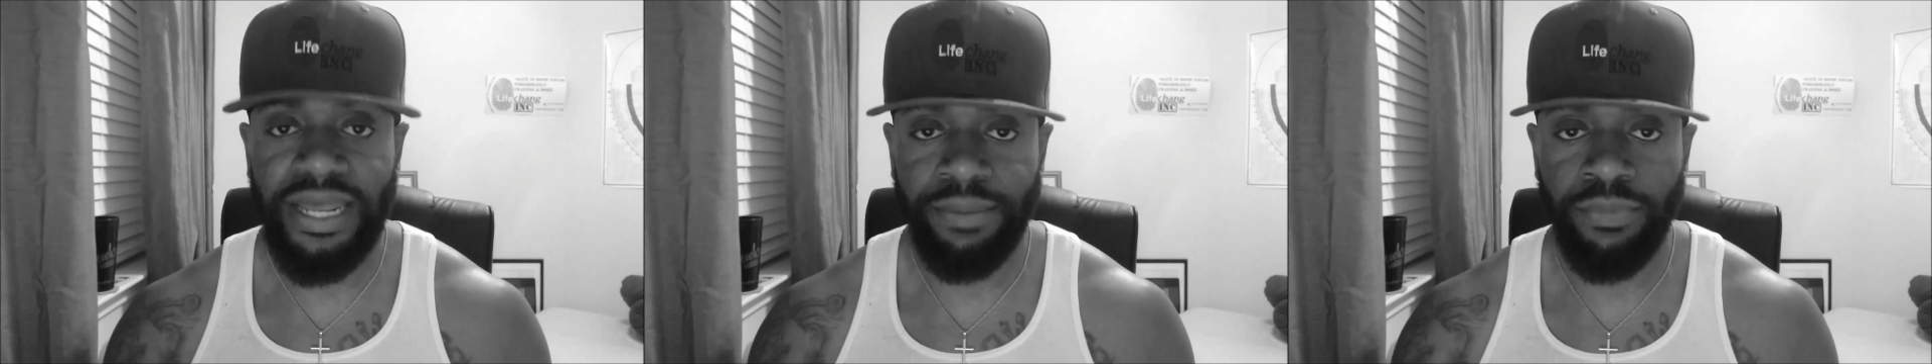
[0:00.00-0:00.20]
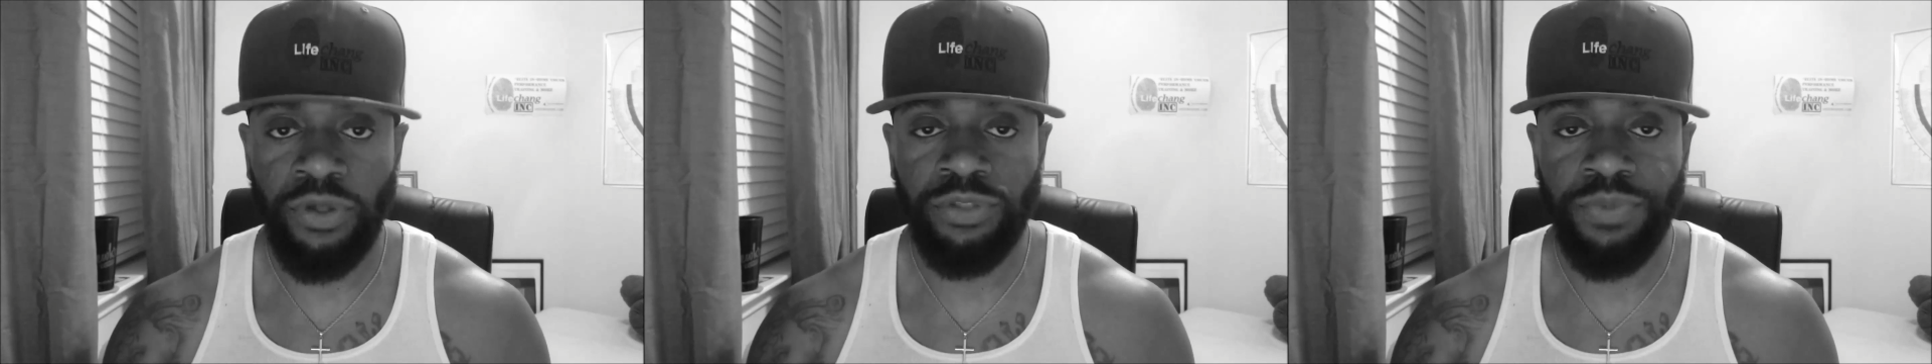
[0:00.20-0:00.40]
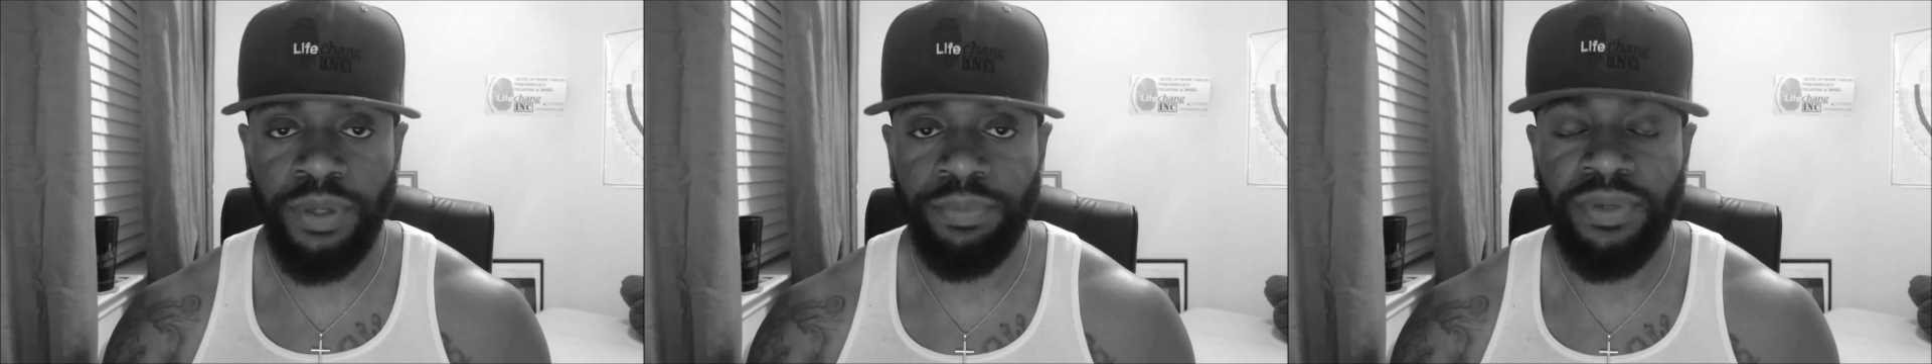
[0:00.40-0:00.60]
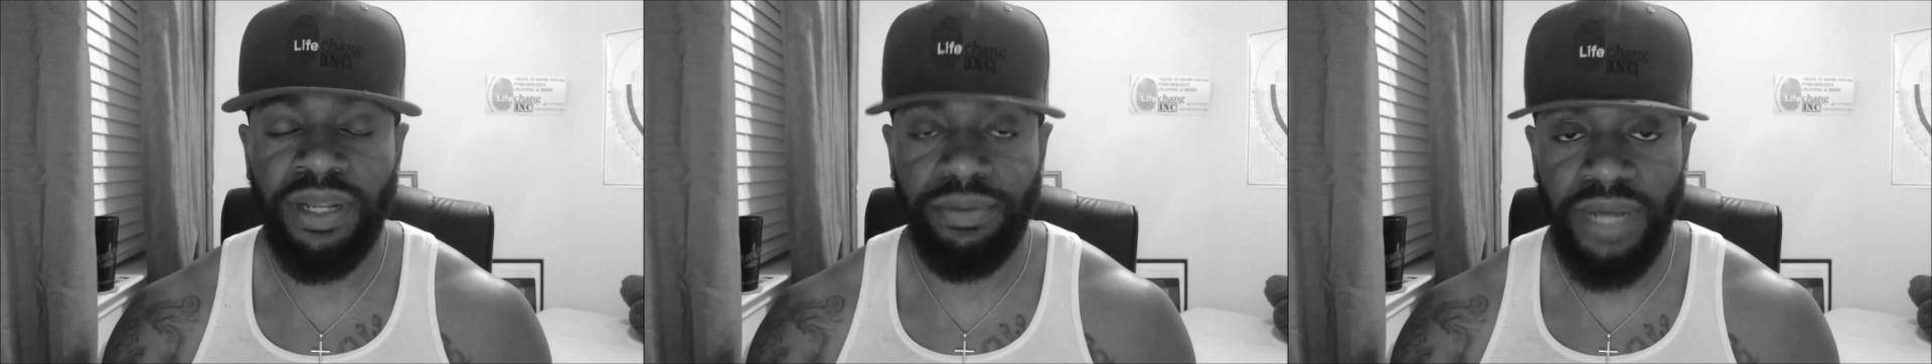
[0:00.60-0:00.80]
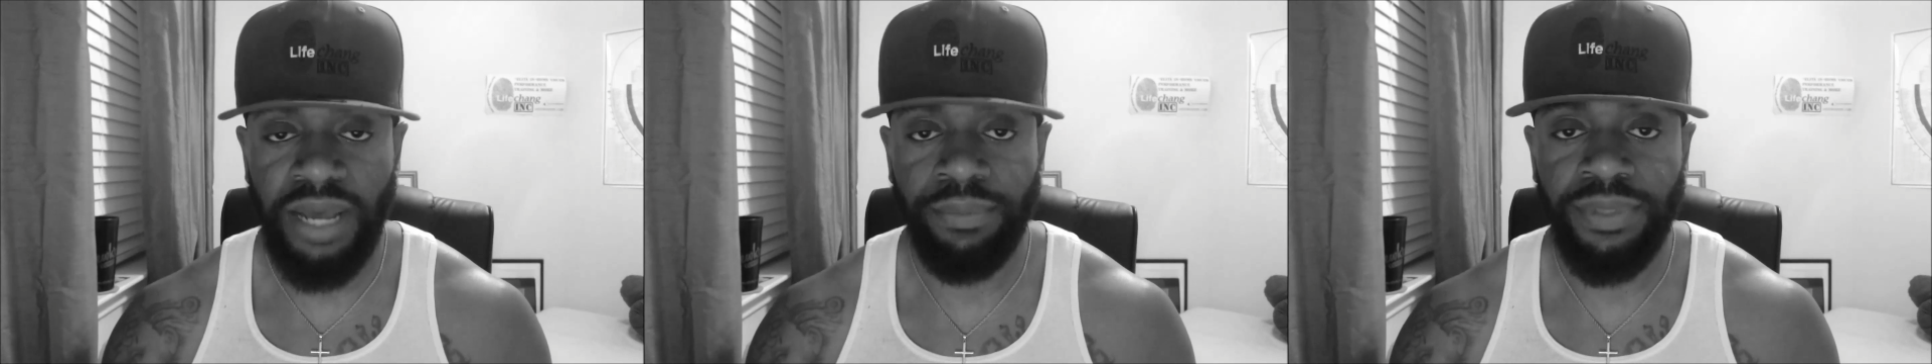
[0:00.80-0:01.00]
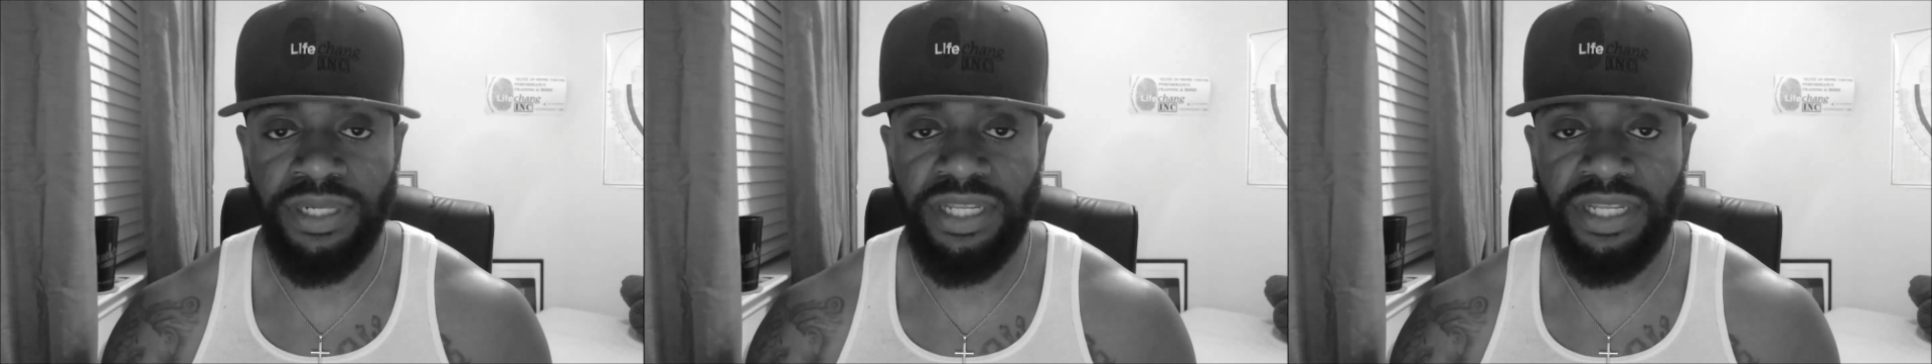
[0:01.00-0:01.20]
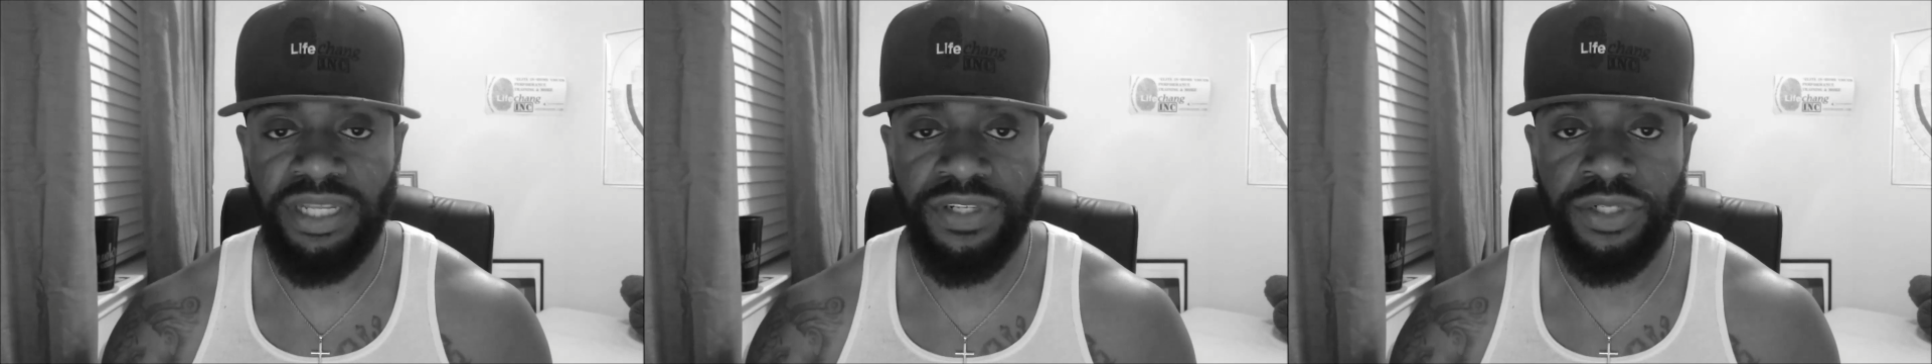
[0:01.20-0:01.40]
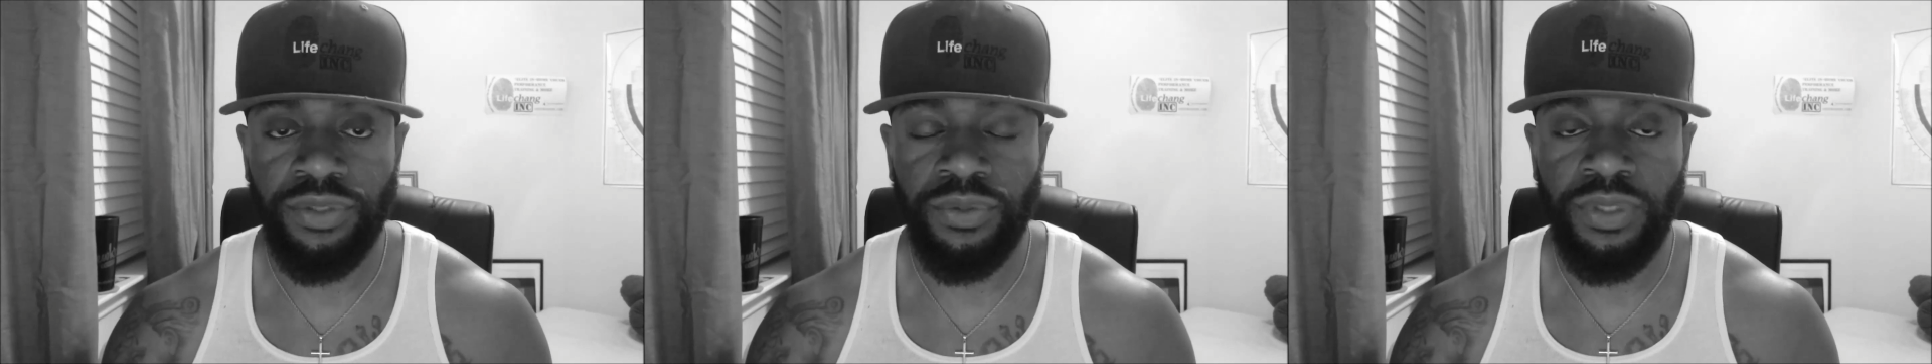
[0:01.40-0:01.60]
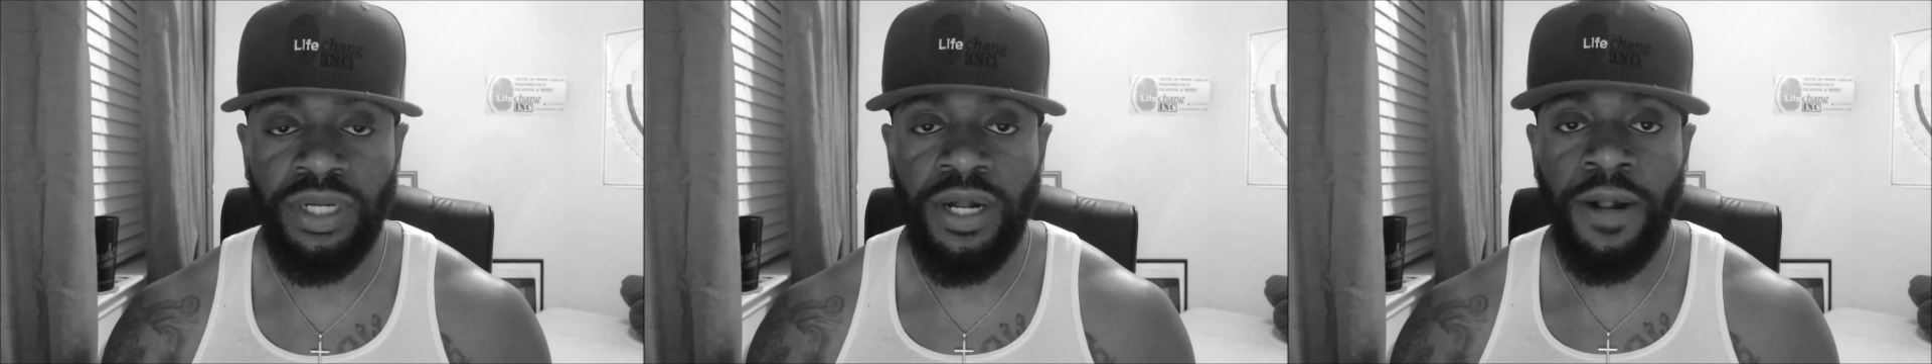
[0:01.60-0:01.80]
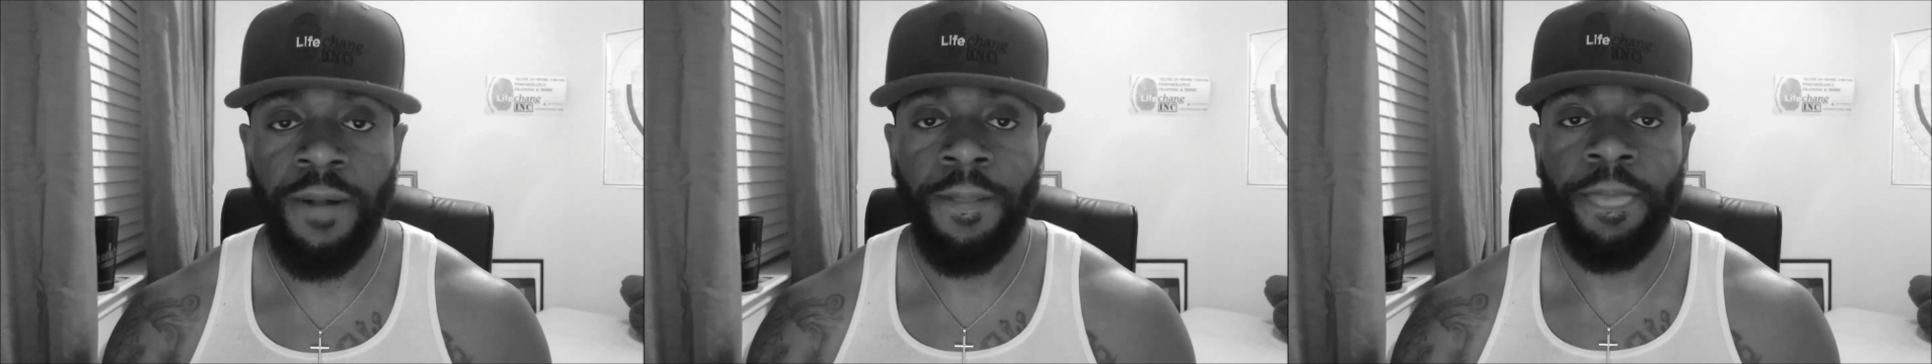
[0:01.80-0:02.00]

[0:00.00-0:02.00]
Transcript: like most people I believe do,